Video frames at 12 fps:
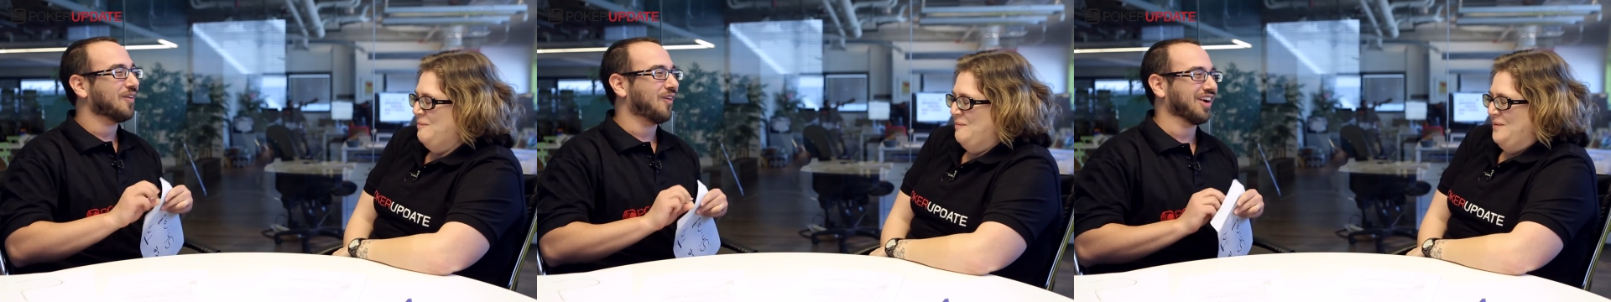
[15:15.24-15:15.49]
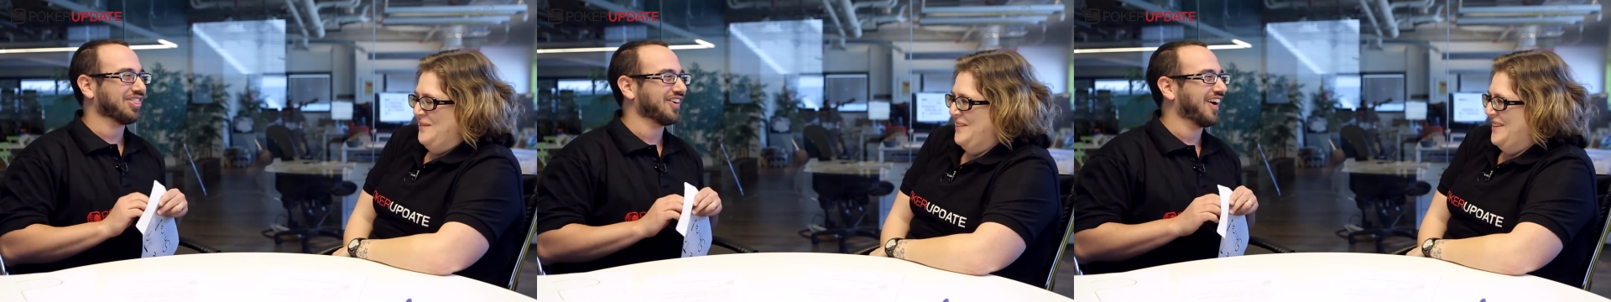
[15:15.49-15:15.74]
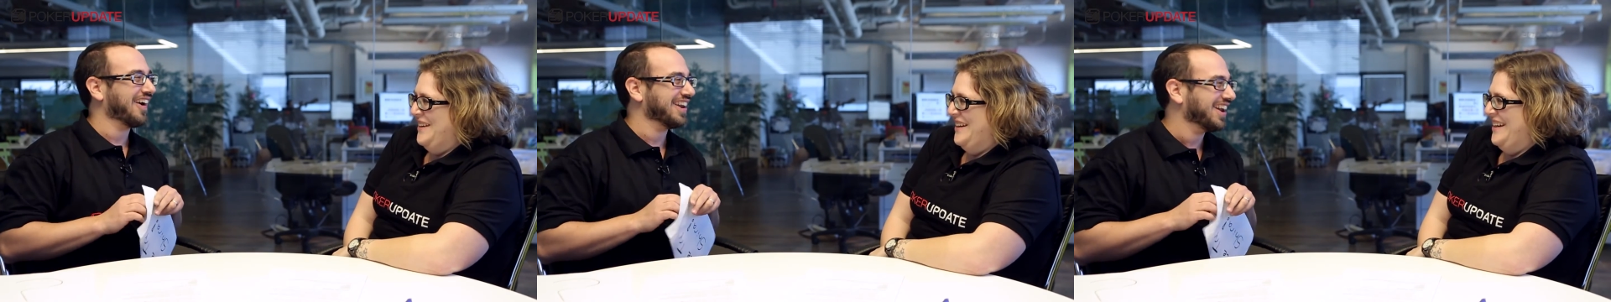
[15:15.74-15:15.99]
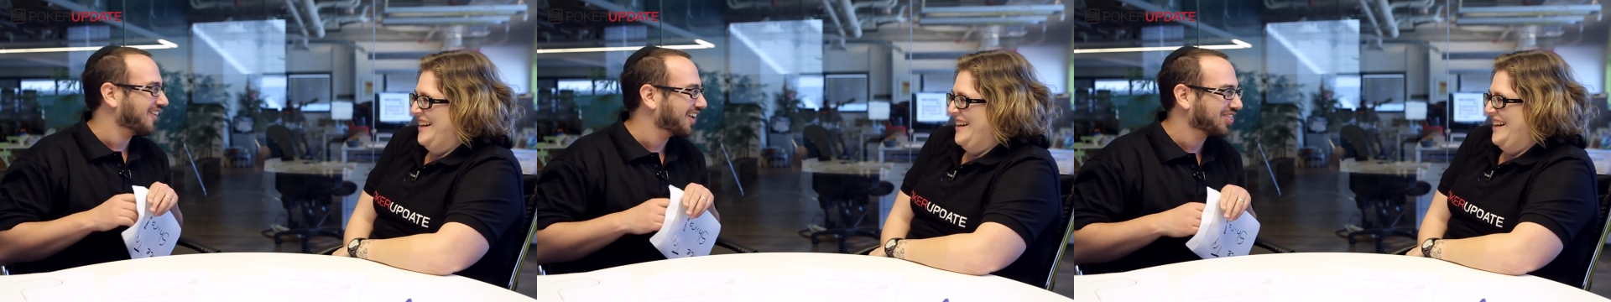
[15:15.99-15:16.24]
Speaker 1: Want to throw out
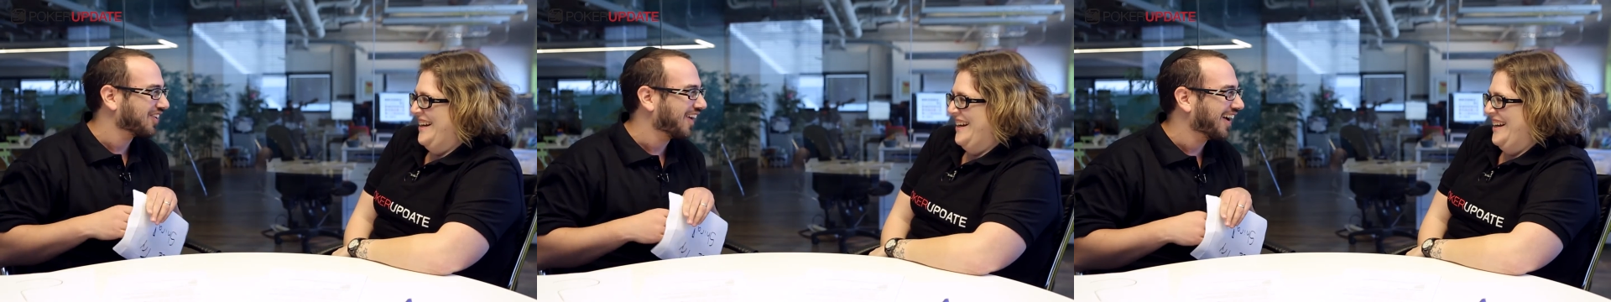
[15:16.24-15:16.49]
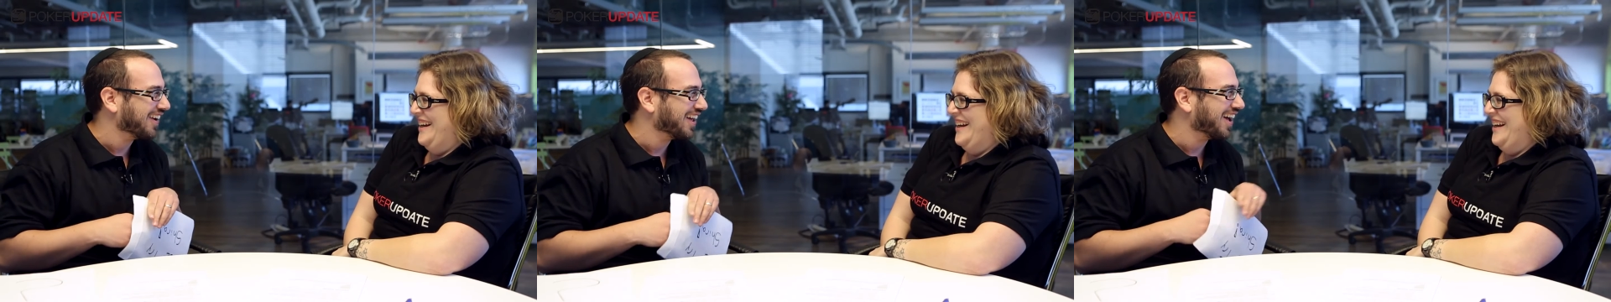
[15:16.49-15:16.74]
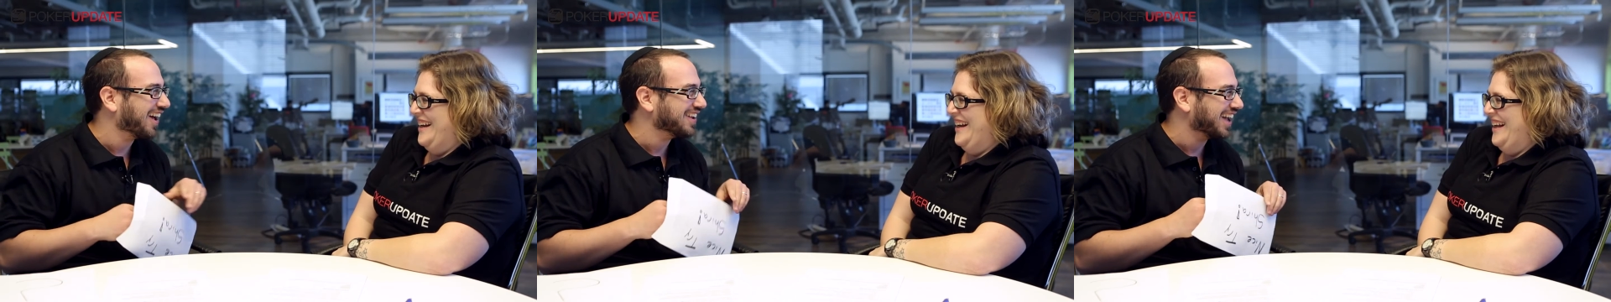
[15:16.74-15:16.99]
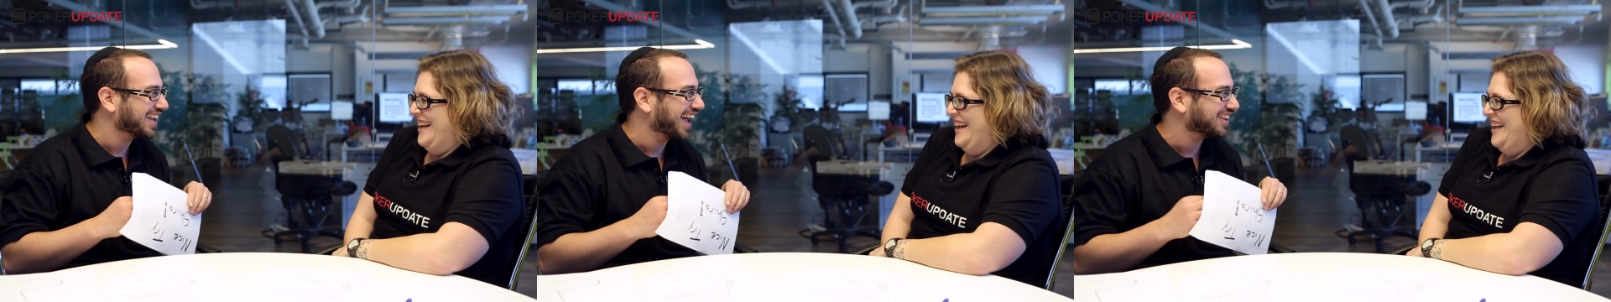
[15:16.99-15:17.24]

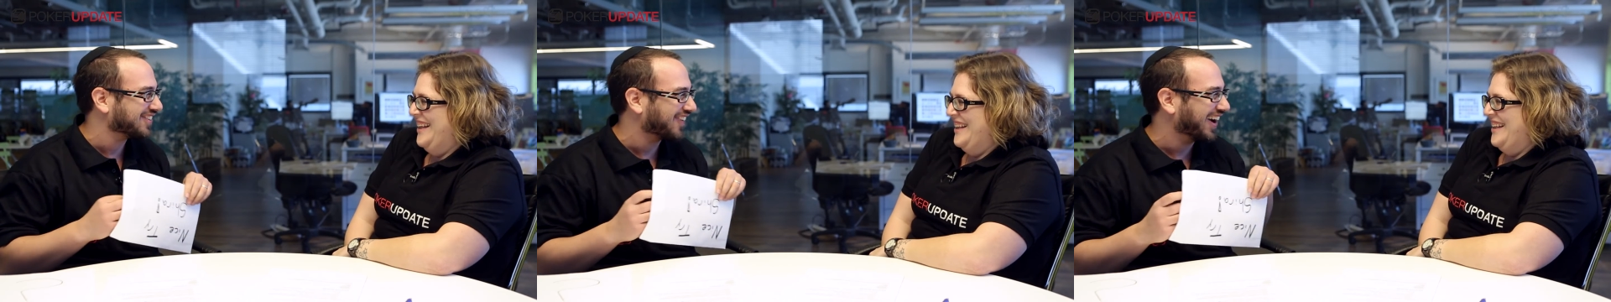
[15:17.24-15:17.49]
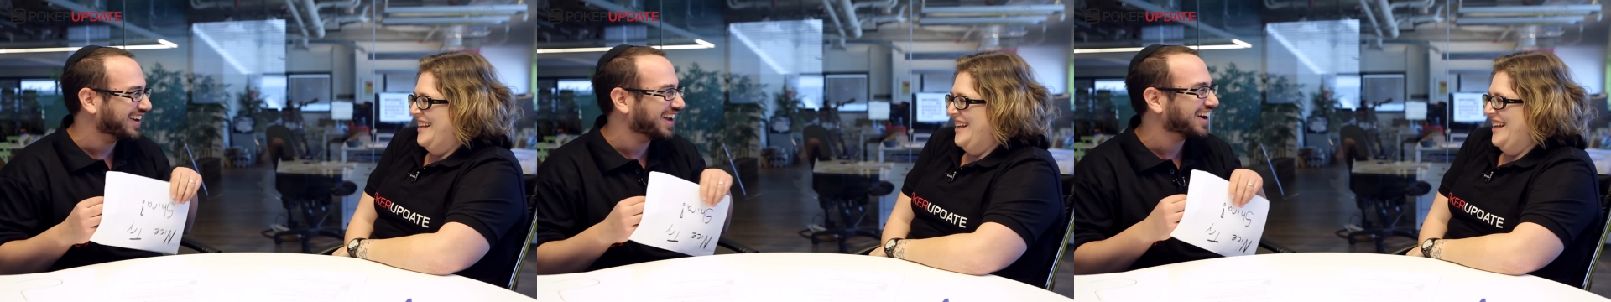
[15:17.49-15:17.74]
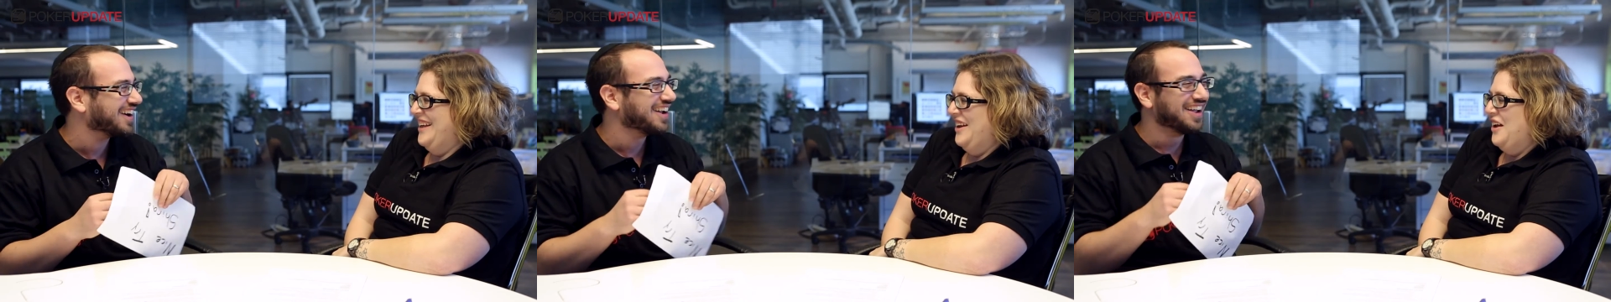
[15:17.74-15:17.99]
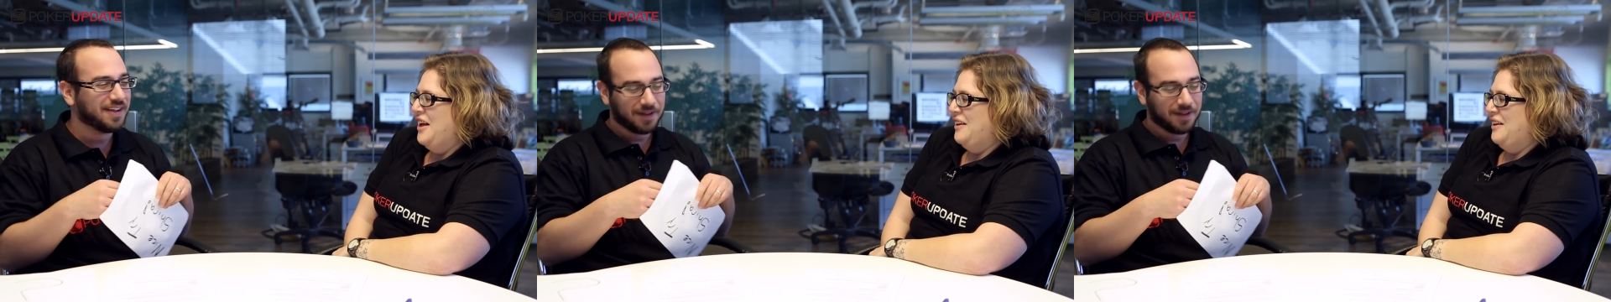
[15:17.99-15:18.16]
a guess right here?